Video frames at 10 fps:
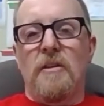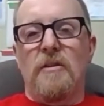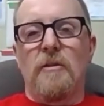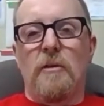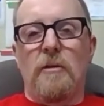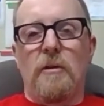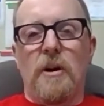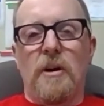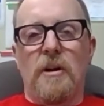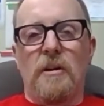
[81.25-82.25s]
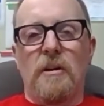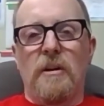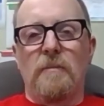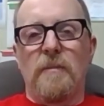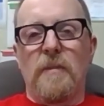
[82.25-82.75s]
So uh,
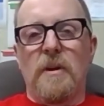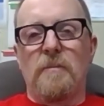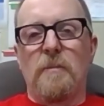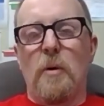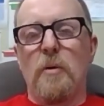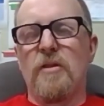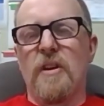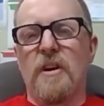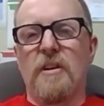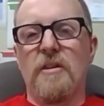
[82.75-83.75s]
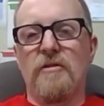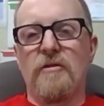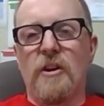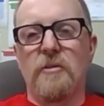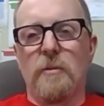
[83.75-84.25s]
most uh,
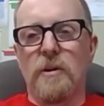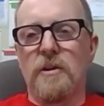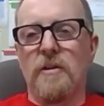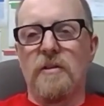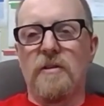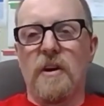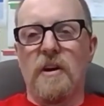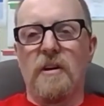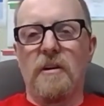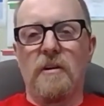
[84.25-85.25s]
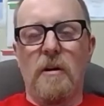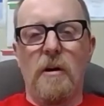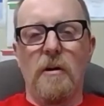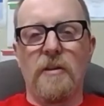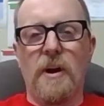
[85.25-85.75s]
construction work is uh,
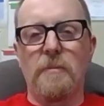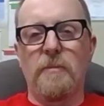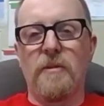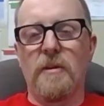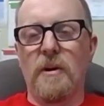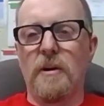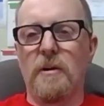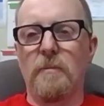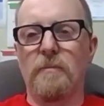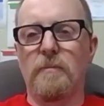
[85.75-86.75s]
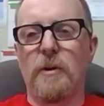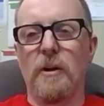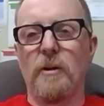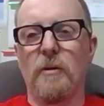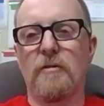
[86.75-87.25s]
all stopped, um, but
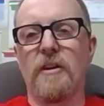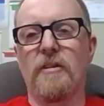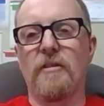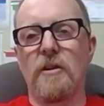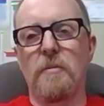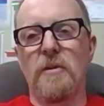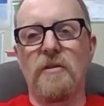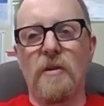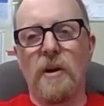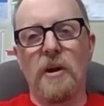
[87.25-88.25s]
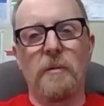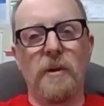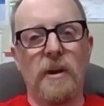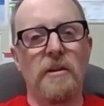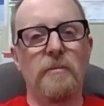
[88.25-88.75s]
it looks like it's going to be starting up
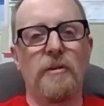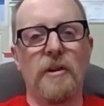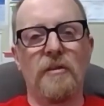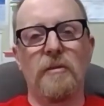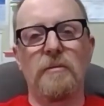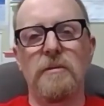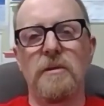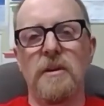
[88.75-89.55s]
again pretty soon.